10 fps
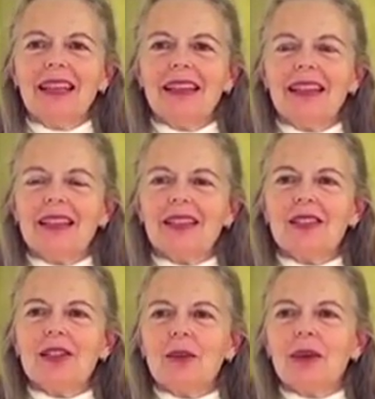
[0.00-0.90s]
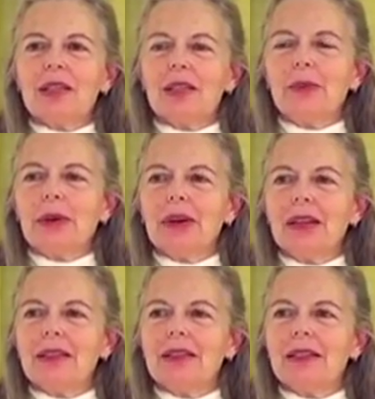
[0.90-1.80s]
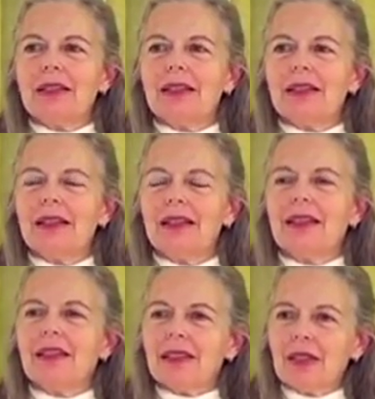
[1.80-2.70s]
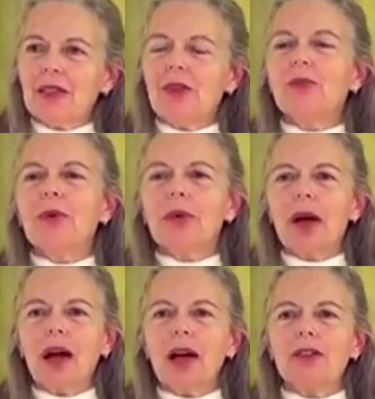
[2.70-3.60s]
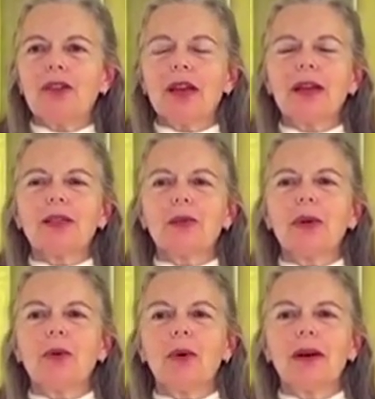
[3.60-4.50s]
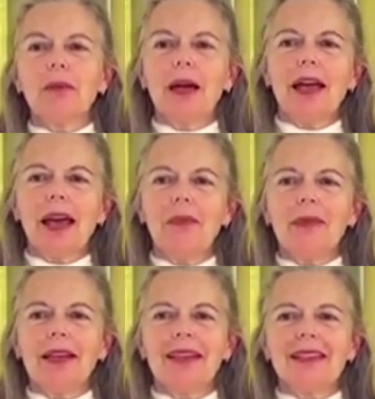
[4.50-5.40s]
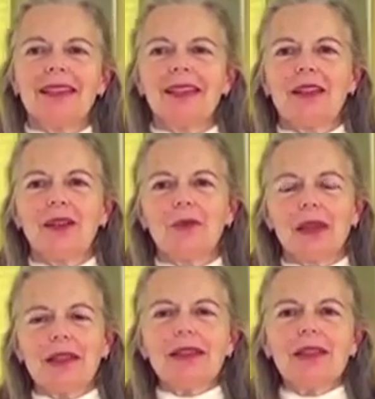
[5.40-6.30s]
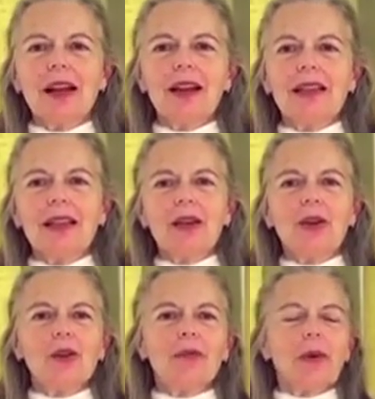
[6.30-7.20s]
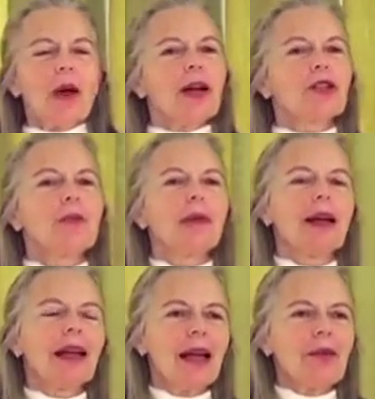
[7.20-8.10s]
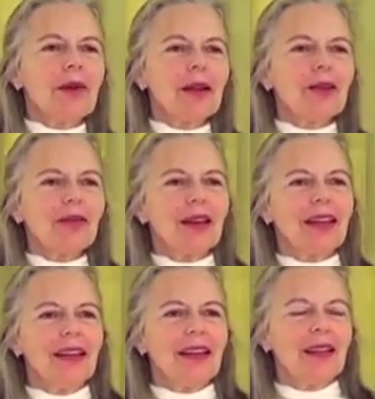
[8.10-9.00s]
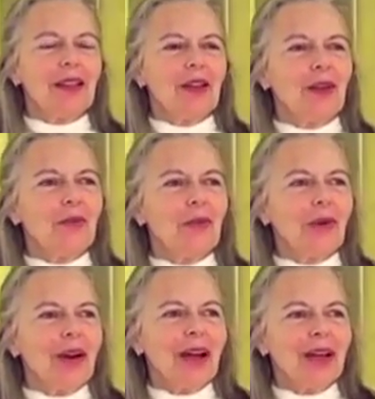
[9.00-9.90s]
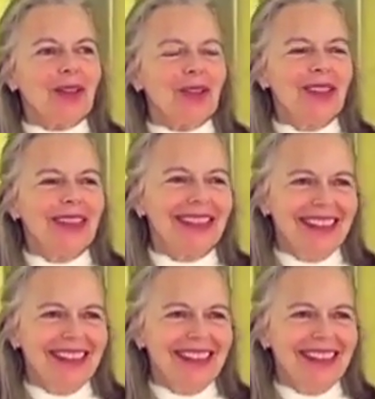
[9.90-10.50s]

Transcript: in these new experiences, in this new mirage, that's where my happiness is going to be. It's not in the old mirage, but I am going to find it in the new mirage.